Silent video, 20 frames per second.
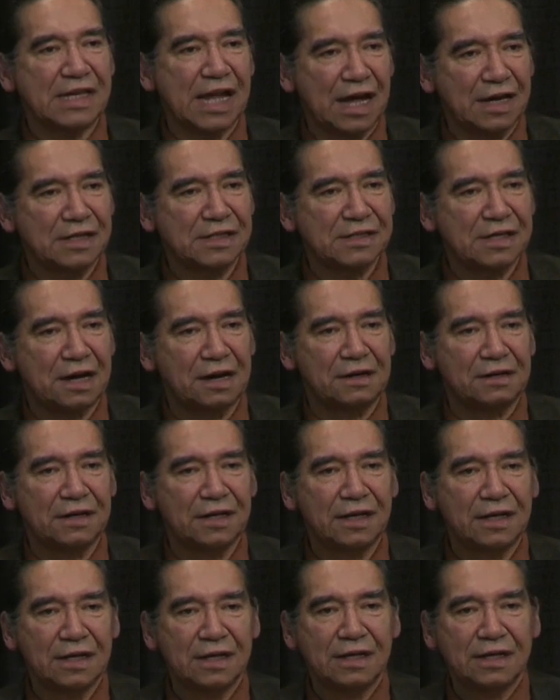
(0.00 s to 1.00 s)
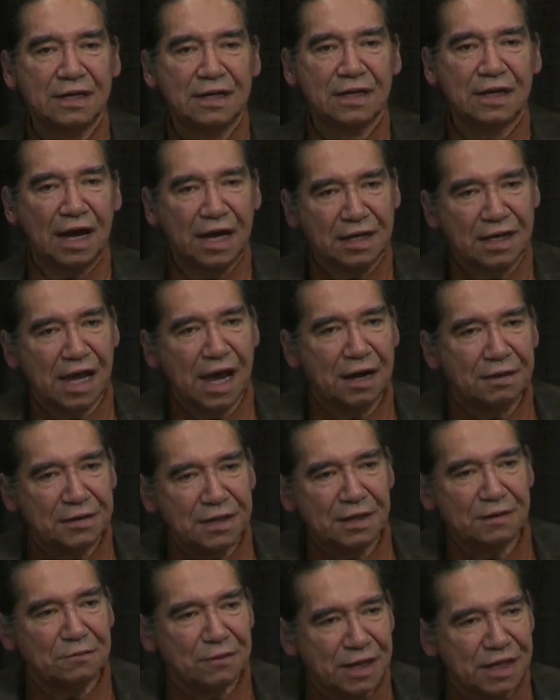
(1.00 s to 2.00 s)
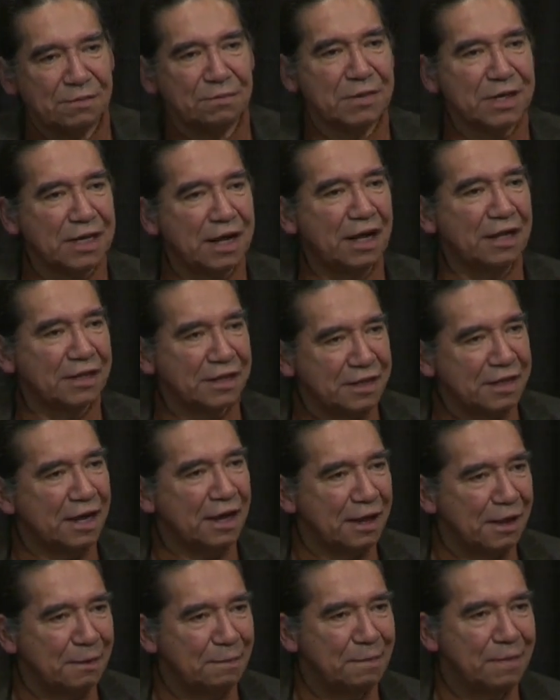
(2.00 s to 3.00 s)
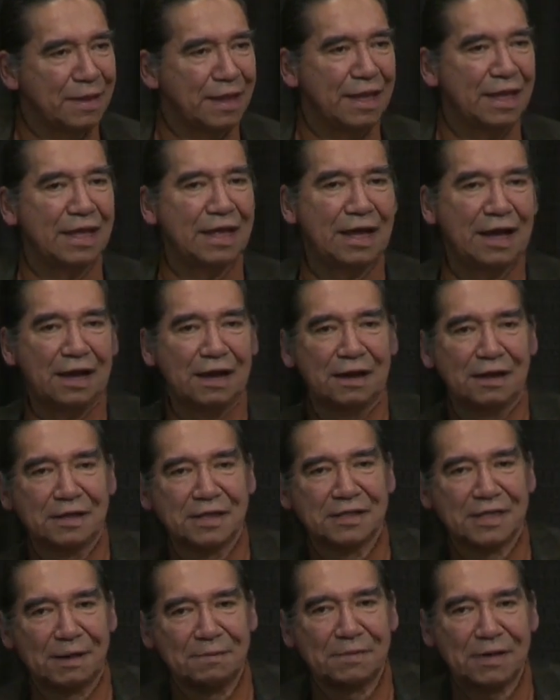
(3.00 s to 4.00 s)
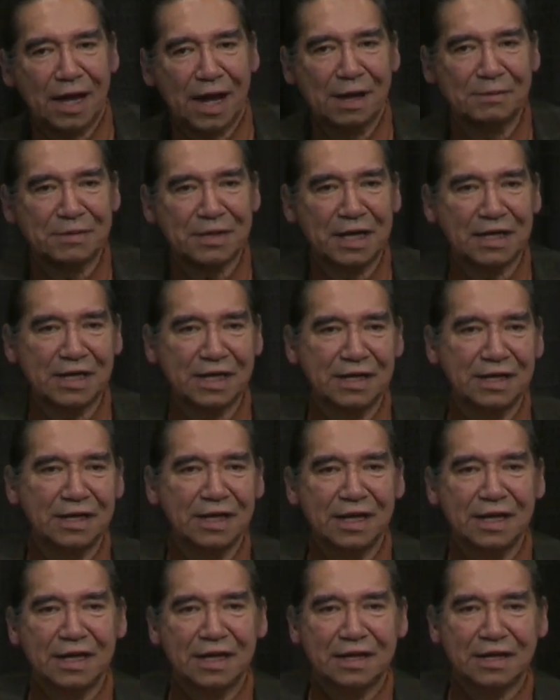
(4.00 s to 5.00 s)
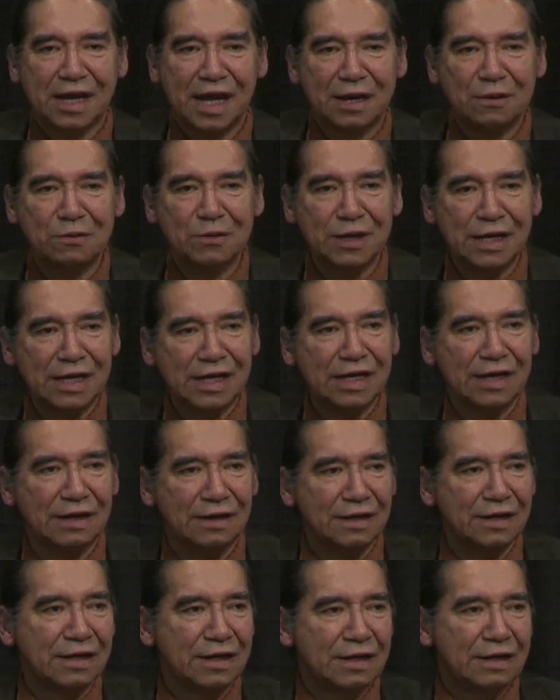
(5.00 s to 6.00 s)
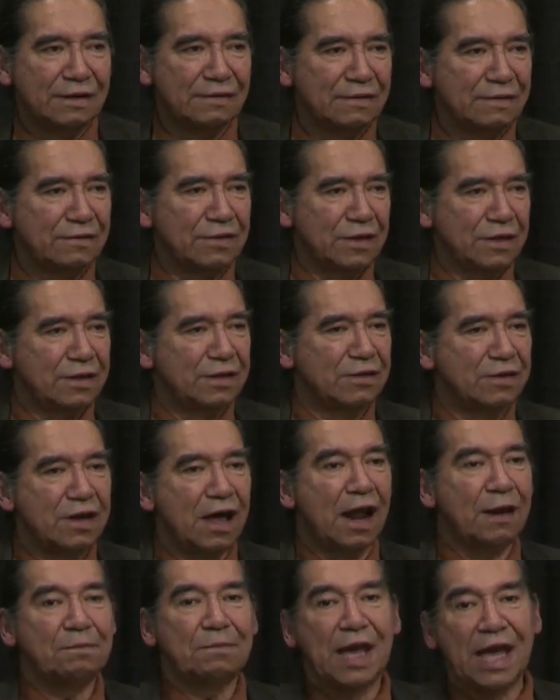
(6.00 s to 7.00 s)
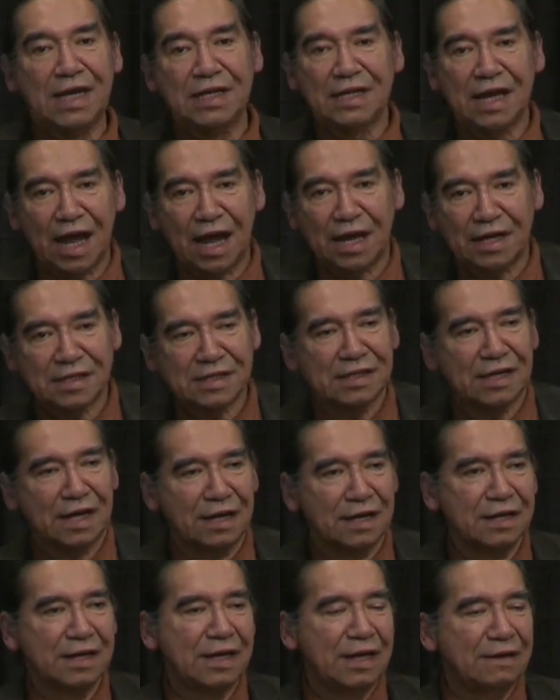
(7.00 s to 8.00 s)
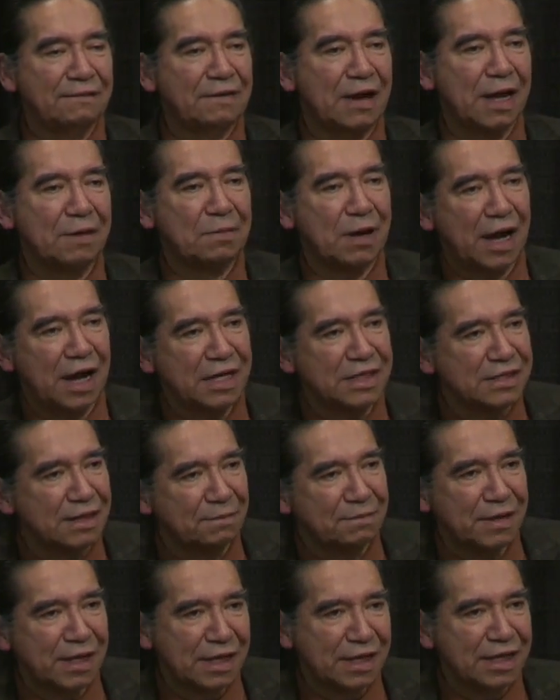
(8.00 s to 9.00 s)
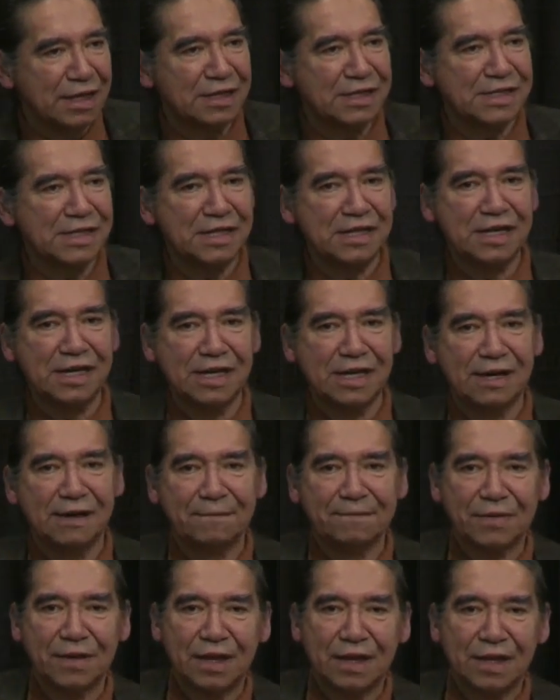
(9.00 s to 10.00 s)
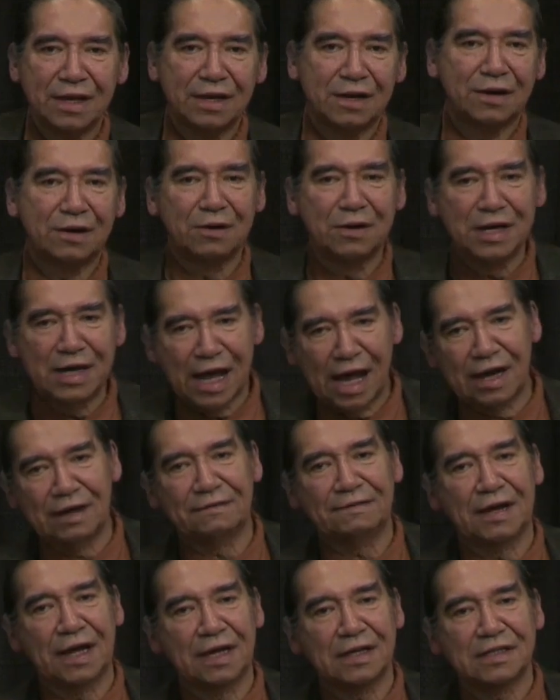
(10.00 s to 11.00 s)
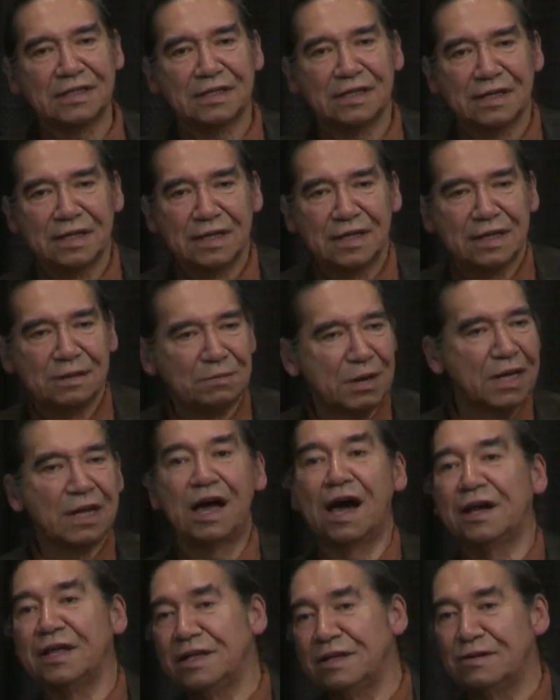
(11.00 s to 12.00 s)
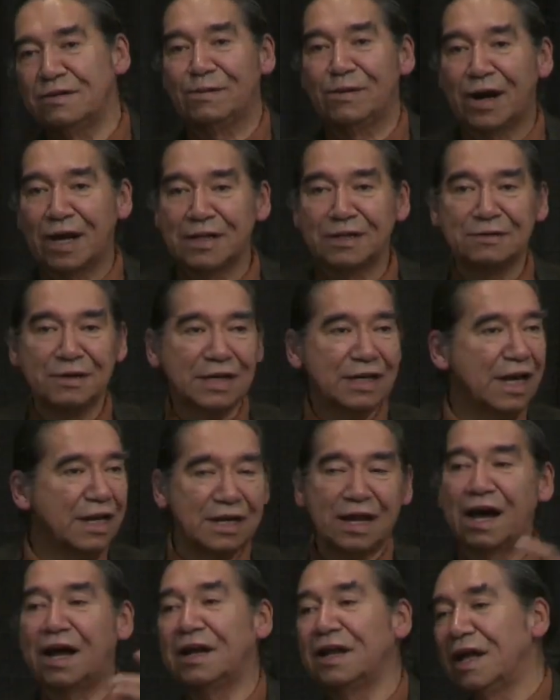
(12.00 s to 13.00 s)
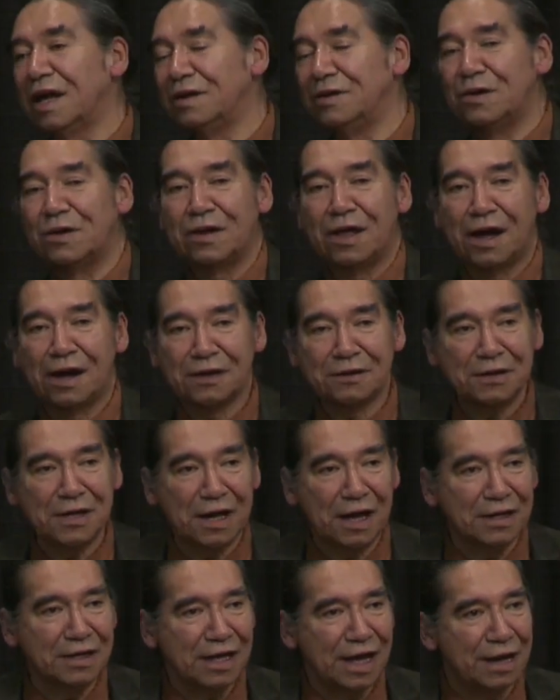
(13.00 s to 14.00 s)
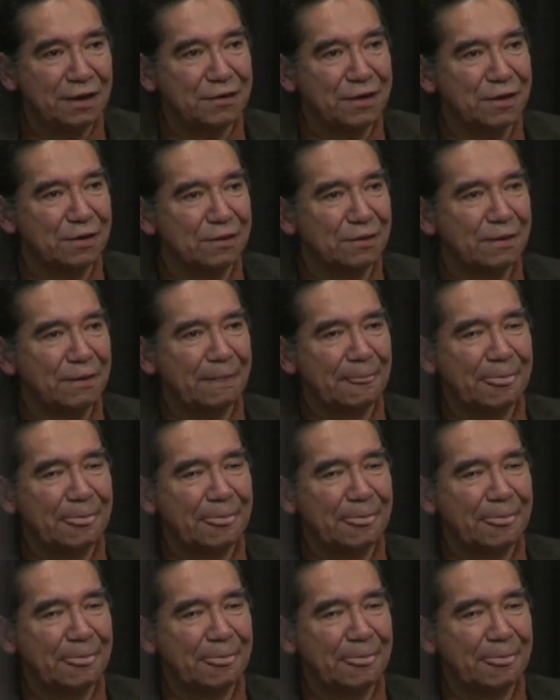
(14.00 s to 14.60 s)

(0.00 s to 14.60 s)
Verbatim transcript: status card. I carry it with me all the time. Uh, sometimes I can get away uh, to not pay tax uh, if I buy something in Sydney or in Halifax but not in New Brunswick and not no longer in Ontario.